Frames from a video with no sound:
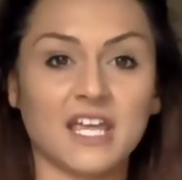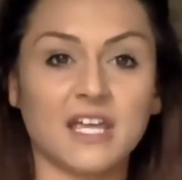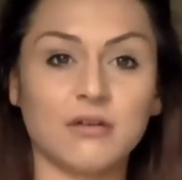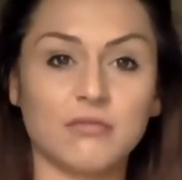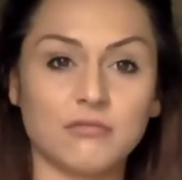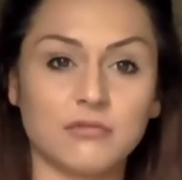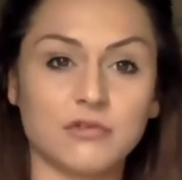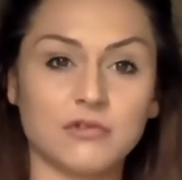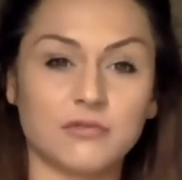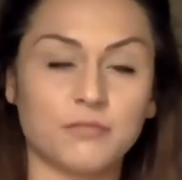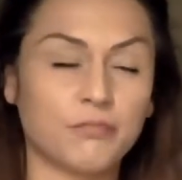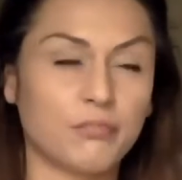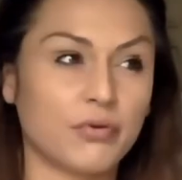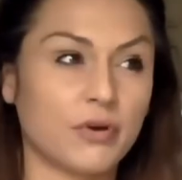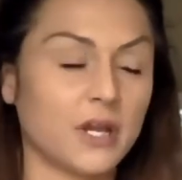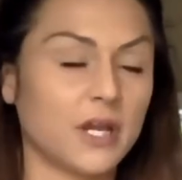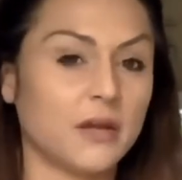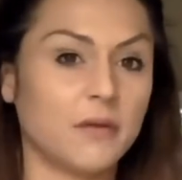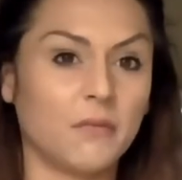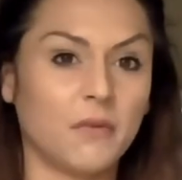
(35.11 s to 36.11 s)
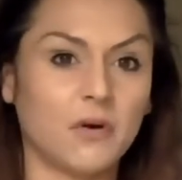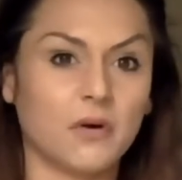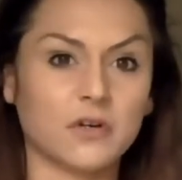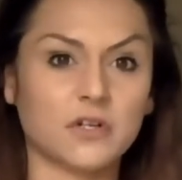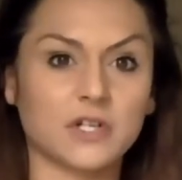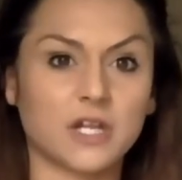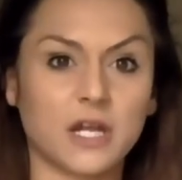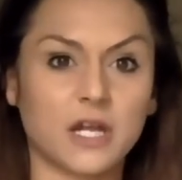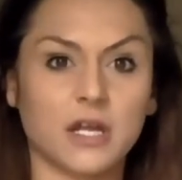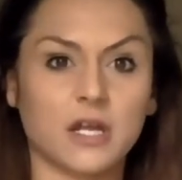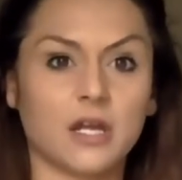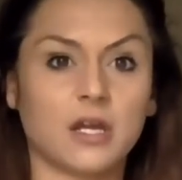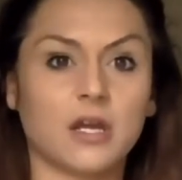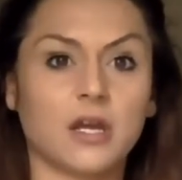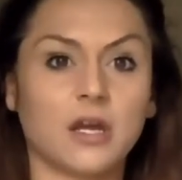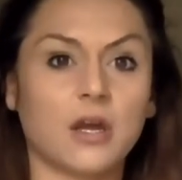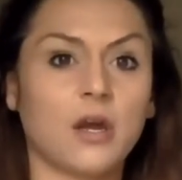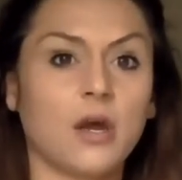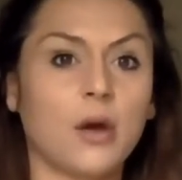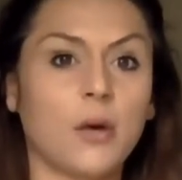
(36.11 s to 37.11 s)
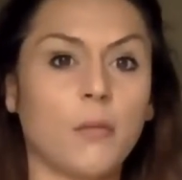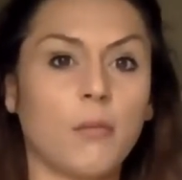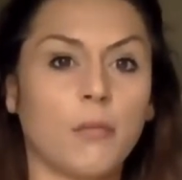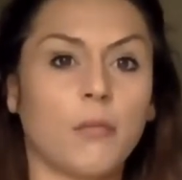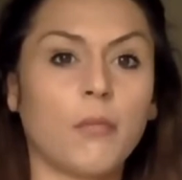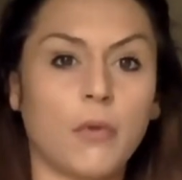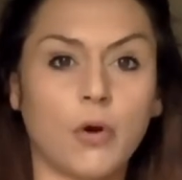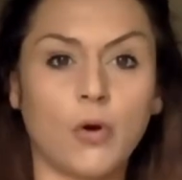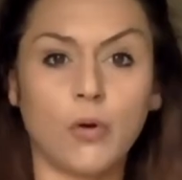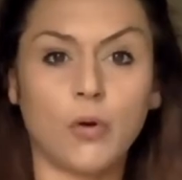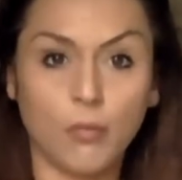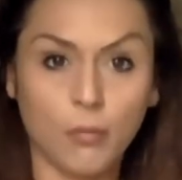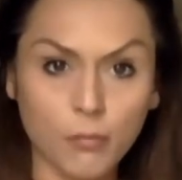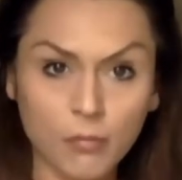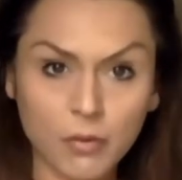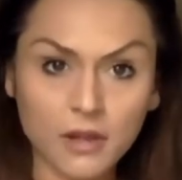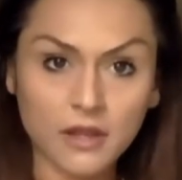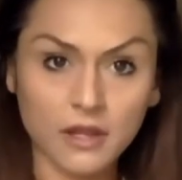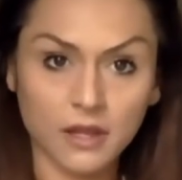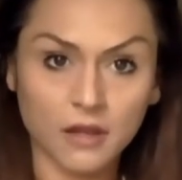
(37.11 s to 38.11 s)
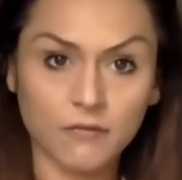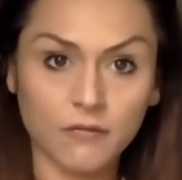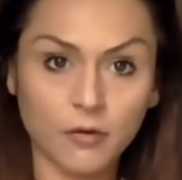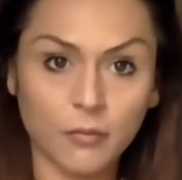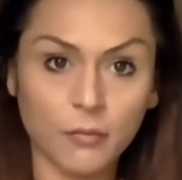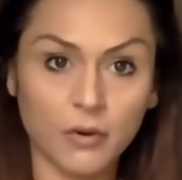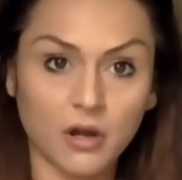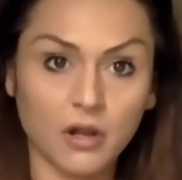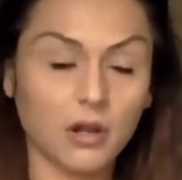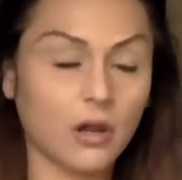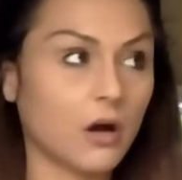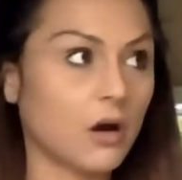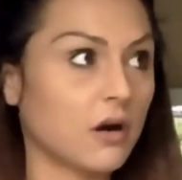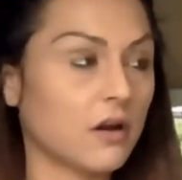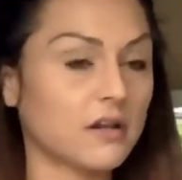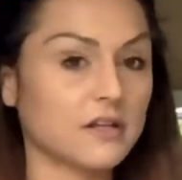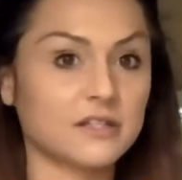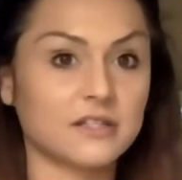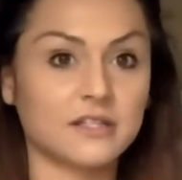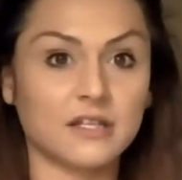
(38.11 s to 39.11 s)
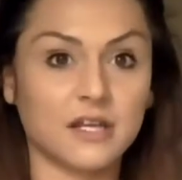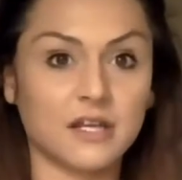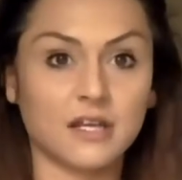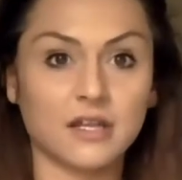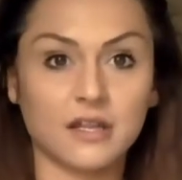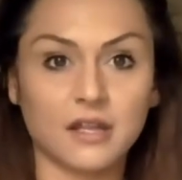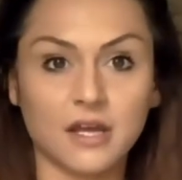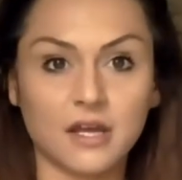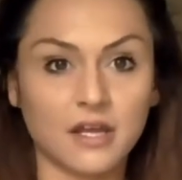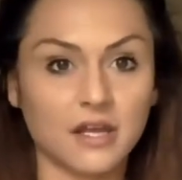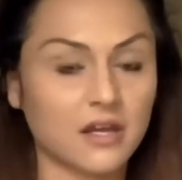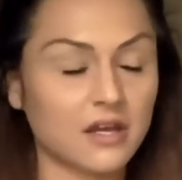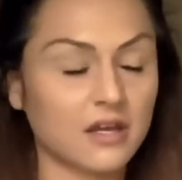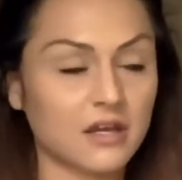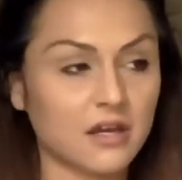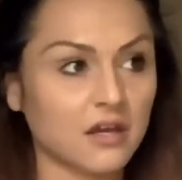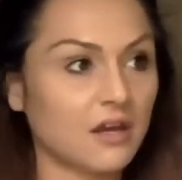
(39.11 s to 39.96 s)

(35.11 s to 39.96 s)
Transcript: It was pretty much like unbelievable, honestly. Like,